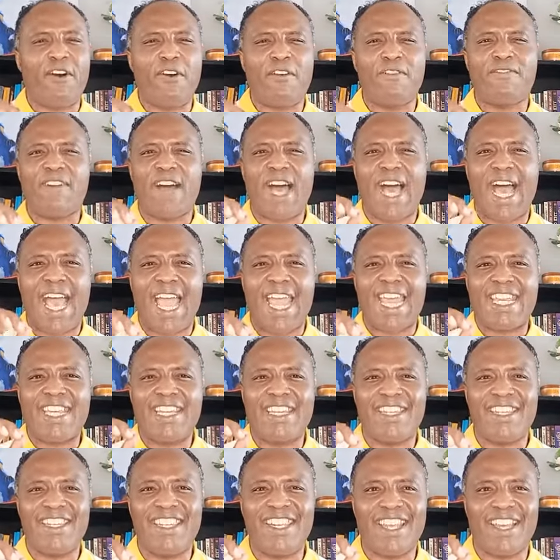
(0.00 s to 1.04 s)
of
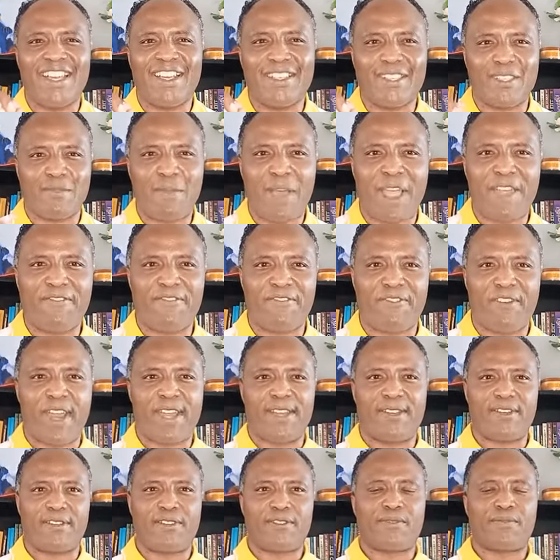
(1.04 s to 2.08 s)
ideas, my friend.